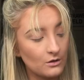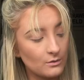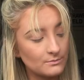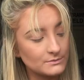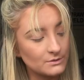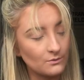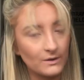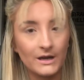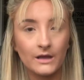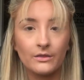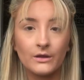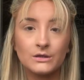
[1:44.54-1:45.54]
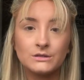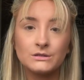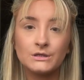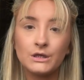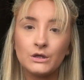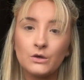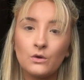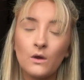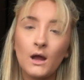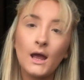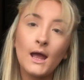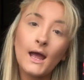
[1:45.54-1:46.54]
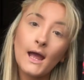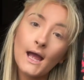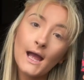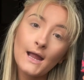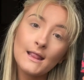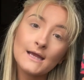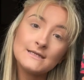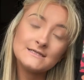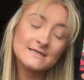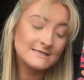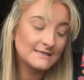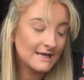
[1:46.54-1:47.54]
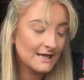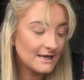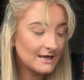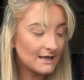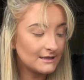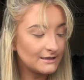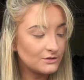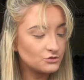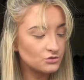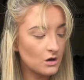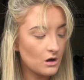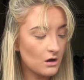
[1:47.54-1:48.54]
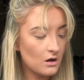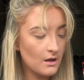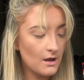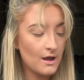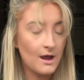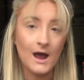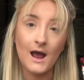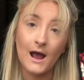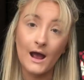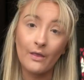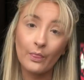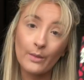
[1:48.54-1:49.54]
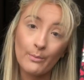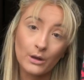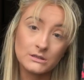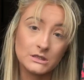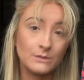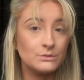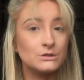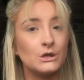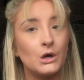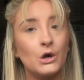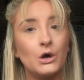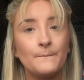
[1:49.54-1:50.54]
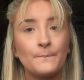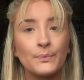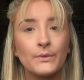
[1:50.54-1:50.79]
Comes with two highlighters in a little drawer at the bottom, so